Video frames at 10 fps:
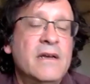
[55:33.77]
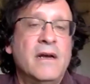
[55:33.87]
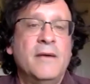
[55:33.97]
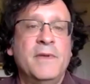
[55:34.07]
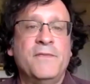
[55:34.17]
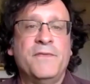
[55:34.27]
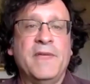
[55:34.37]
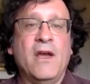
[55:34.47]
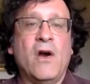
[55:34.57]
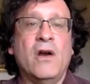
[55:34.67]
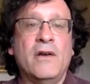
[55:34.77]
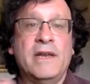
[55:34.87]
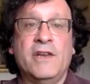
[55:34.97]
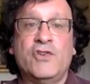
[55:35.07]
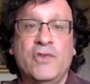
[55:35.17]
If they are
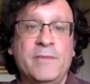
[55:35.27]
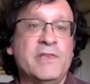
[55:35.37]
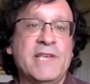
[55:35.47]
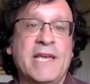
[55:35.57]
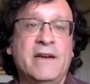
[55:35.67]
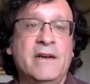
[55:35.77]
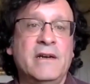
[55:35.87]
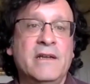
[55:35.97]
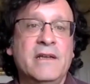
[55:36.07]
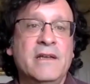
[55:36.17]
in a treatment center